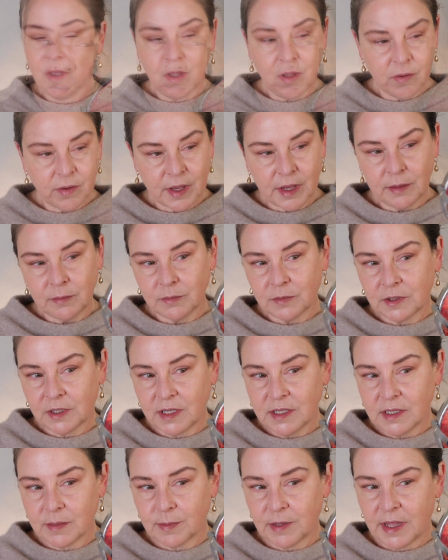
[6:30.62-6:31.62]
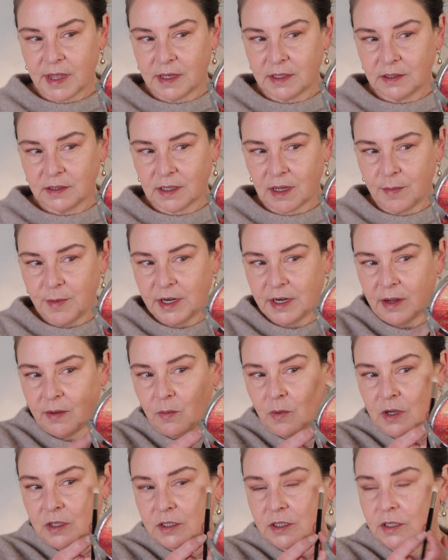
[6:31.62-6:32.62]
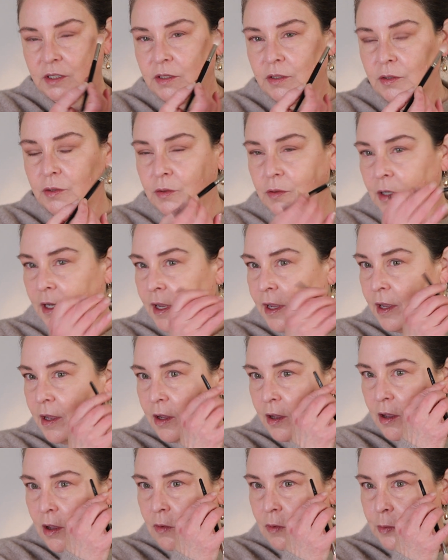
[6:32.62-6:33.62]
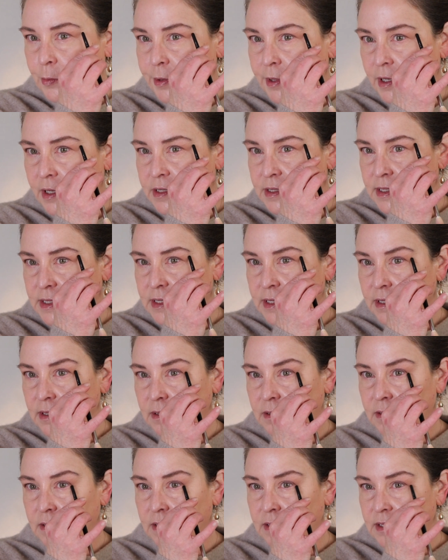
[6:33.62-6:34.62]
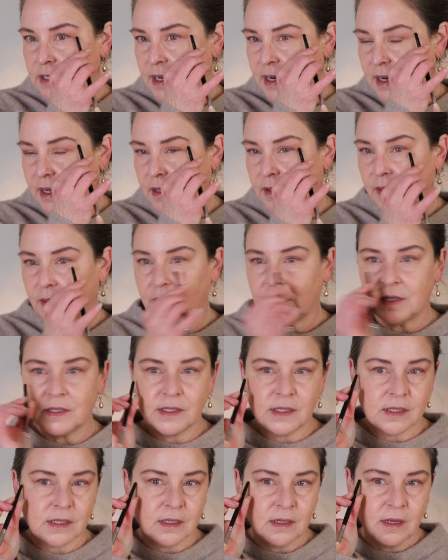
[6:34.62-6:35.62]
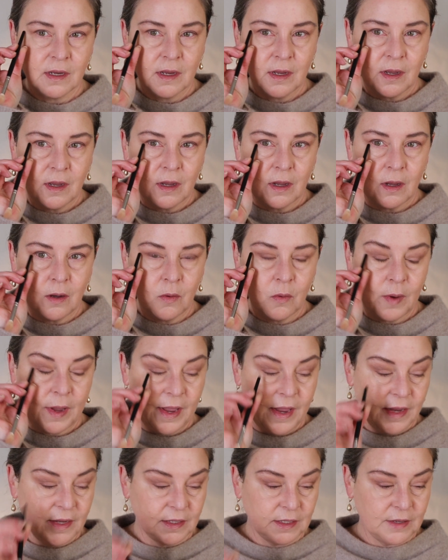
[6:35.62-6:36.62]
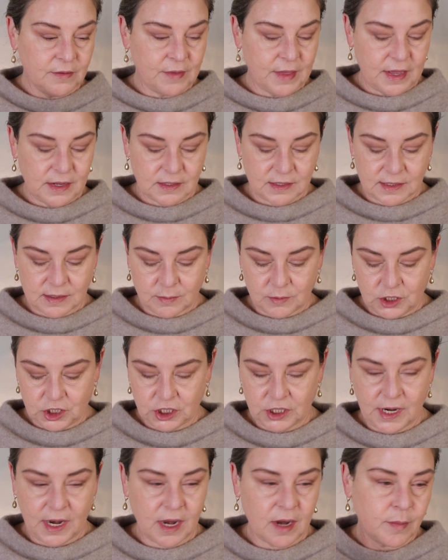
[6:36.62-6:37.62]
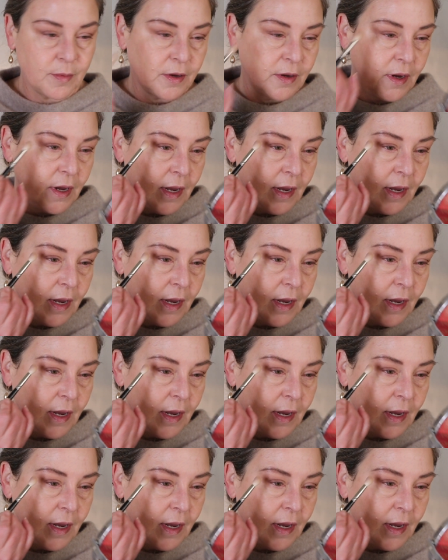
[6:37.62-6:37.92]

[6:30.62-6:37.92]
Okay, nice blend. I mean, I want to go in with the concealer and take this away and give that some shape,